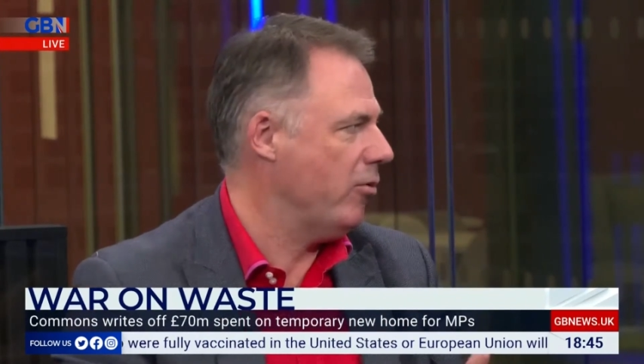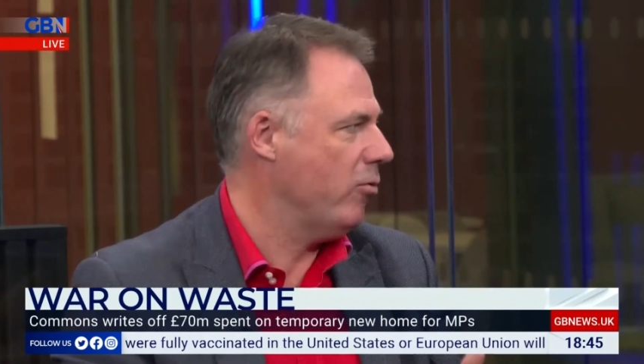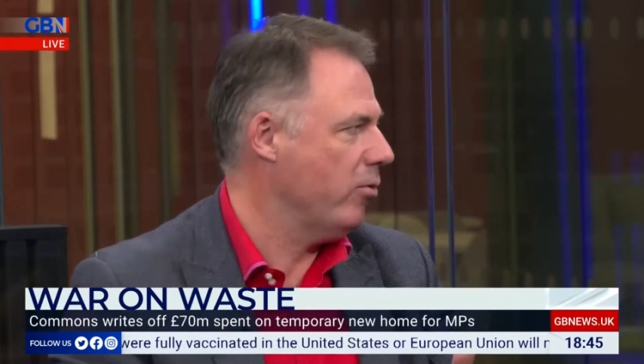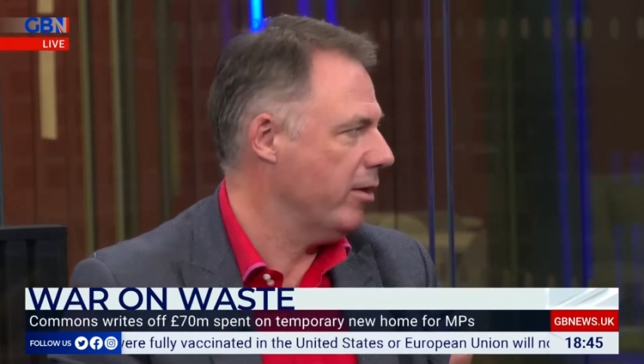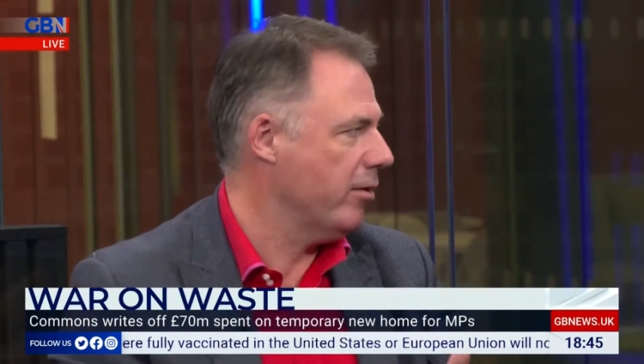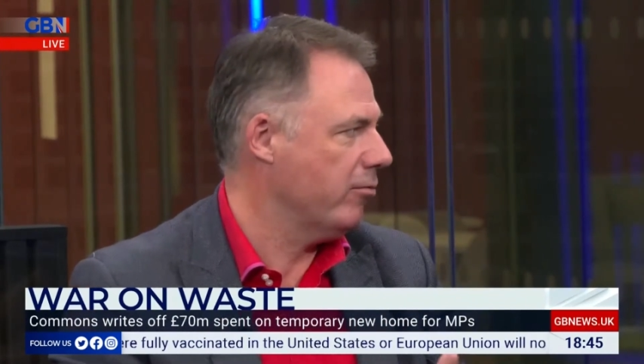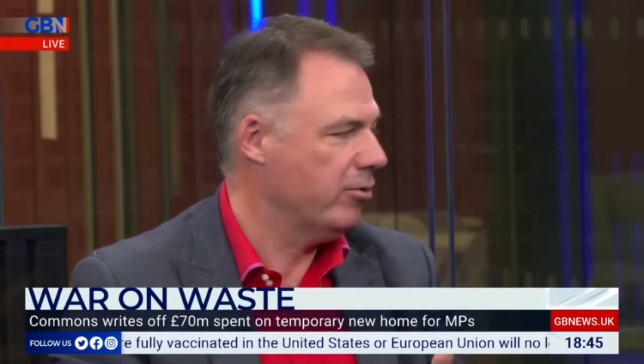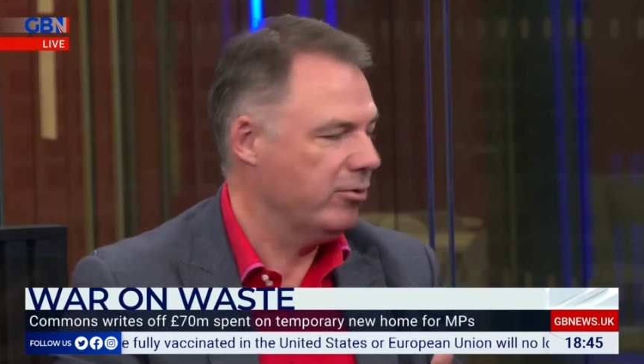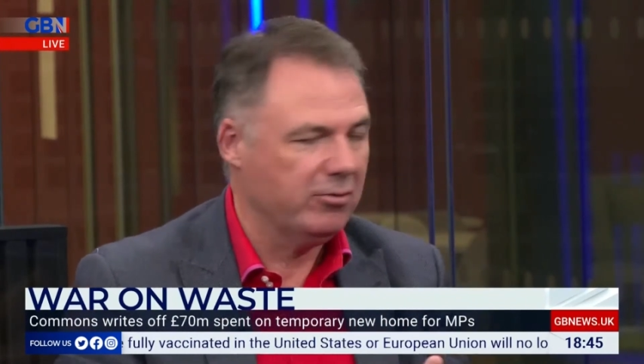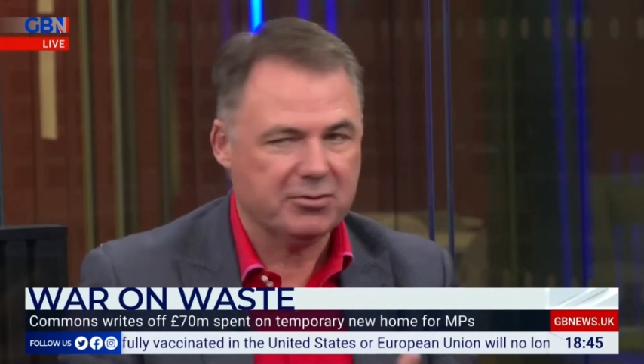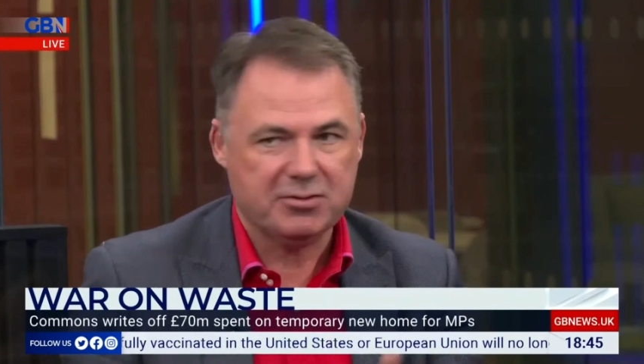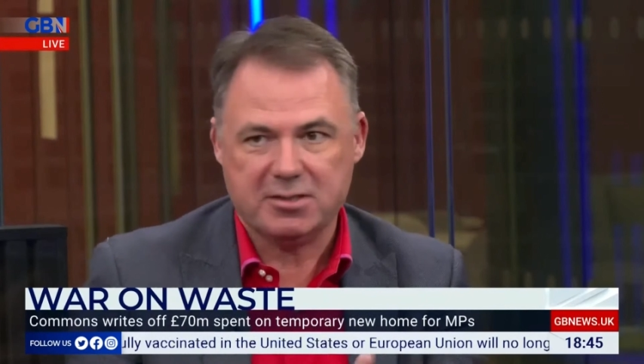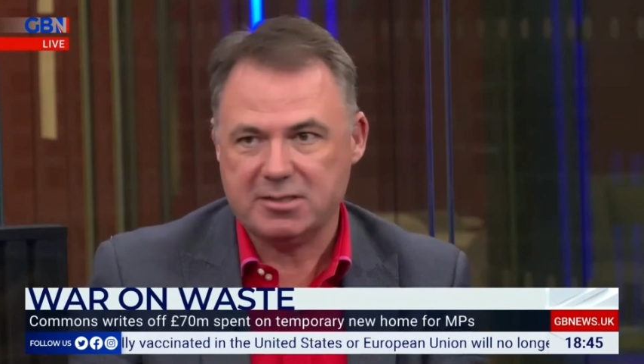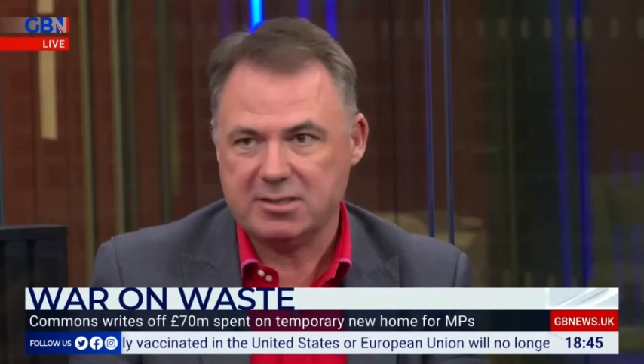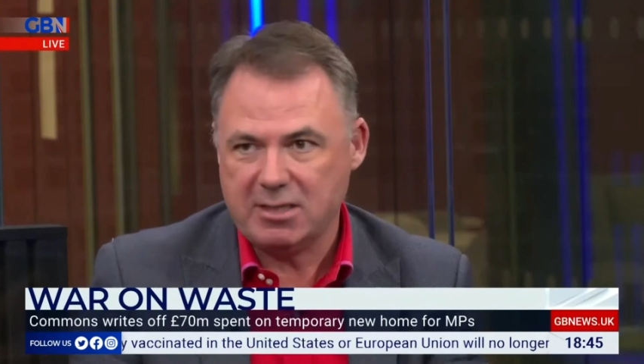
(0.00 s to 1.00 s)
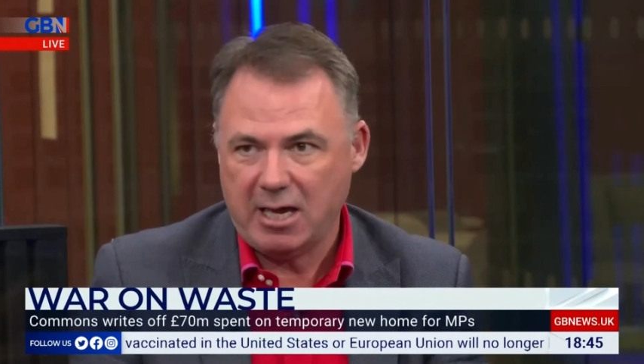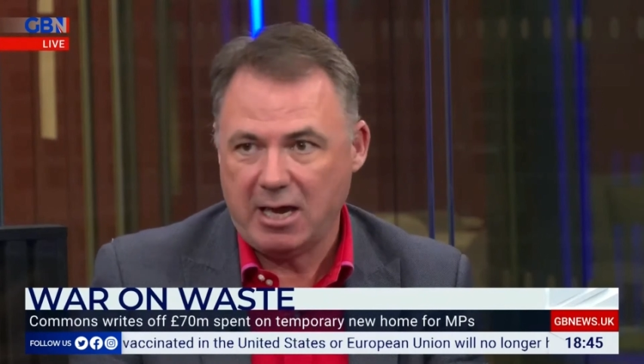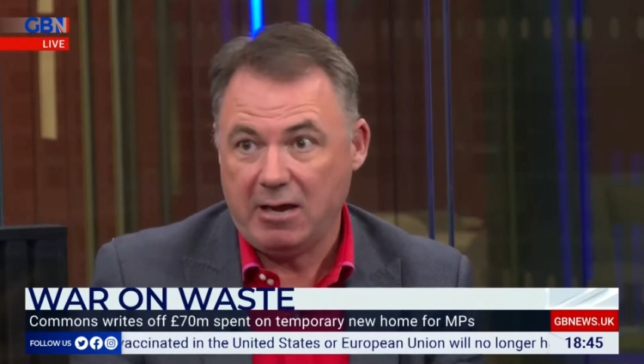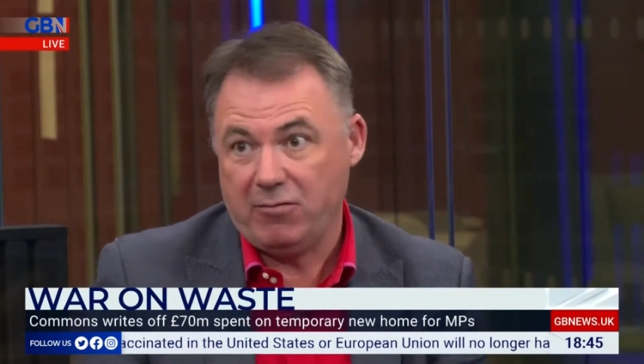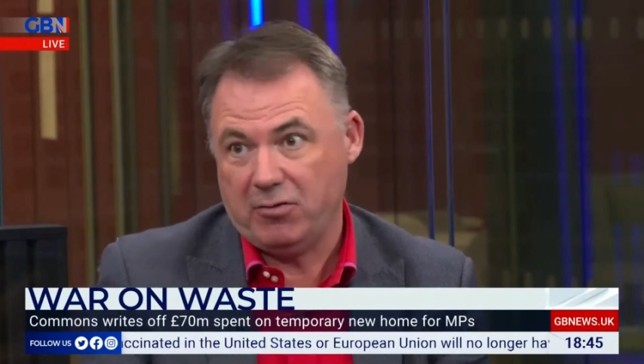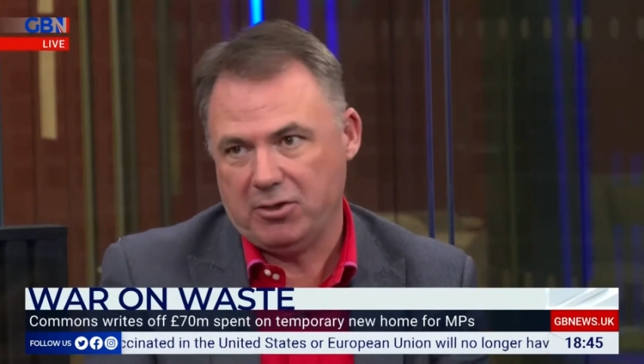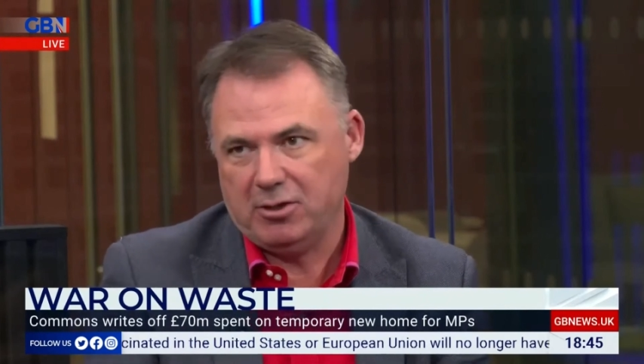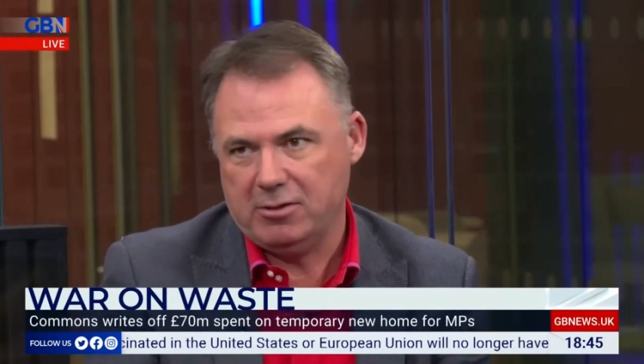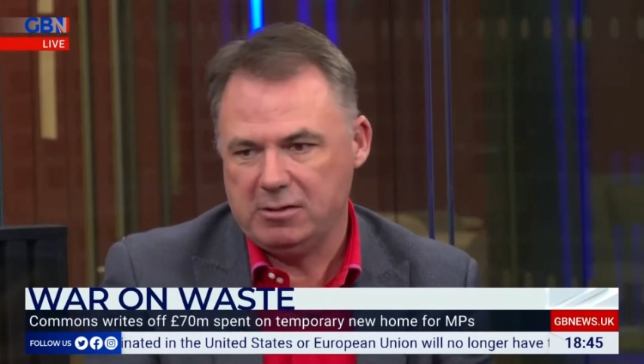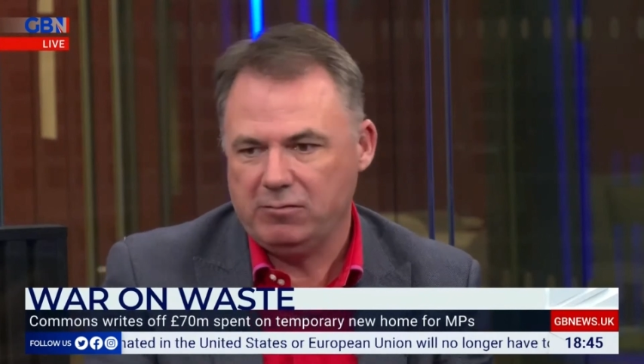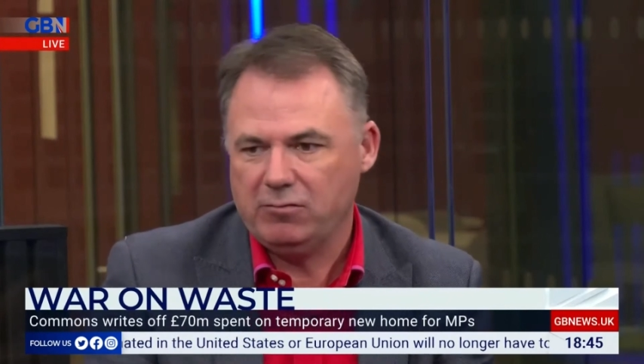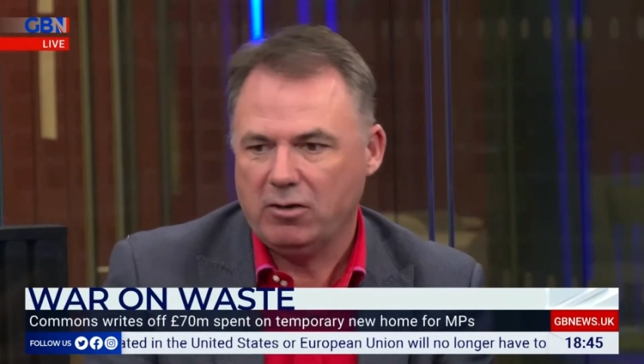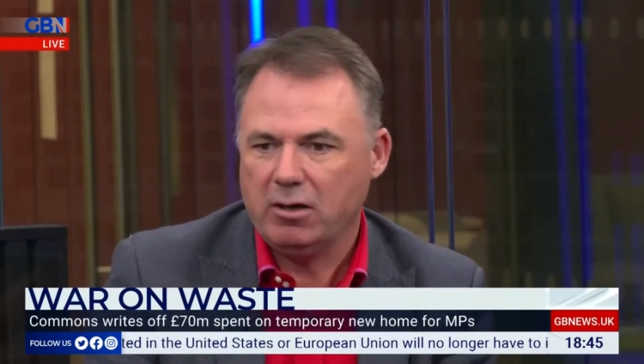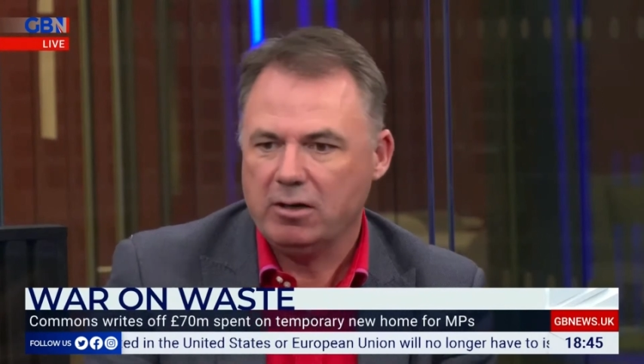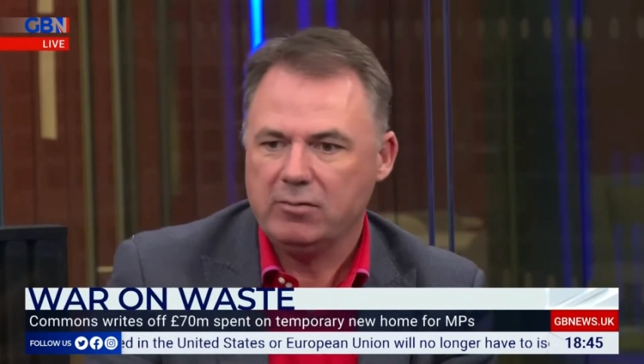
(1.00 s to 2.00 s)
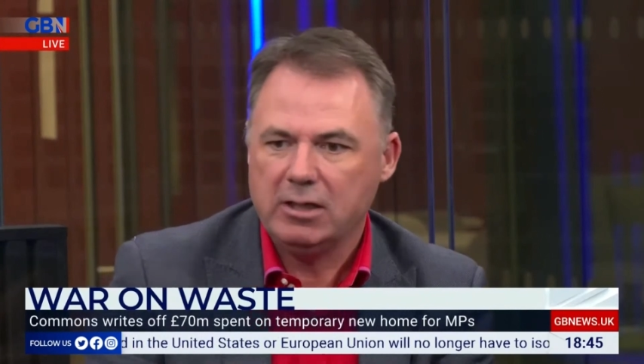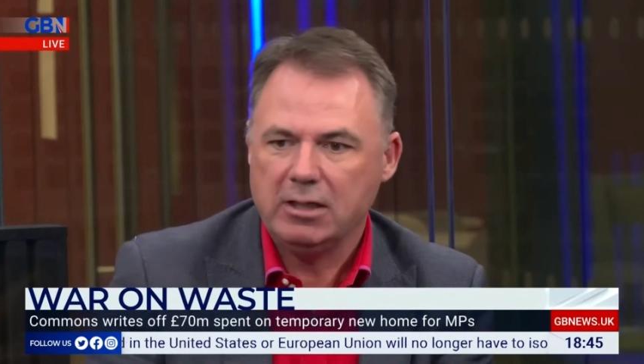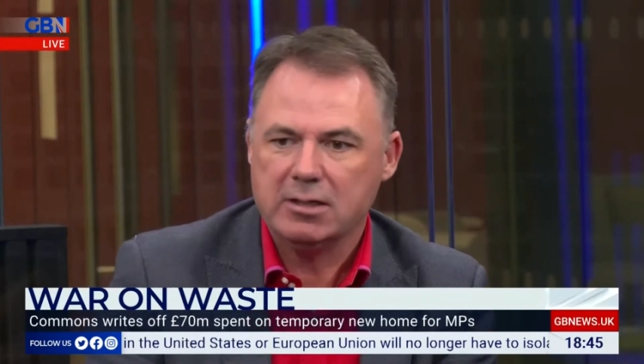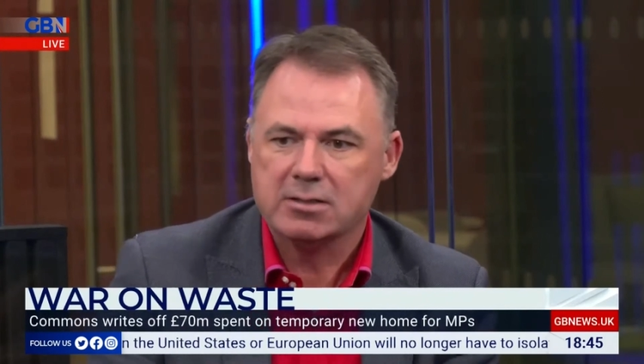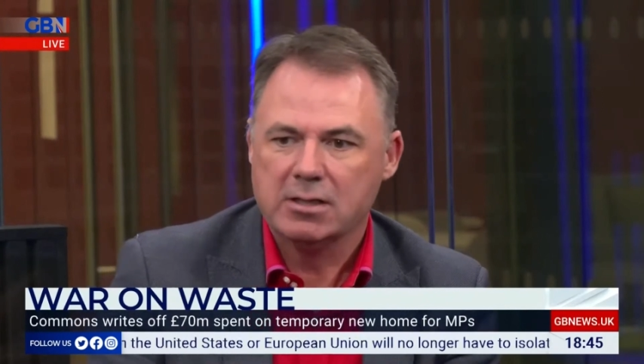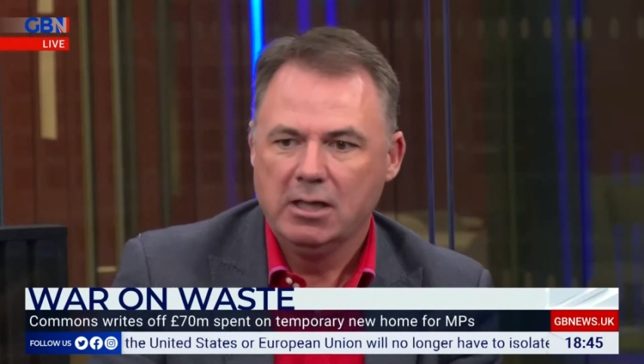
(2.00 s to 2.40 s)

whether or not to stay for 35 years?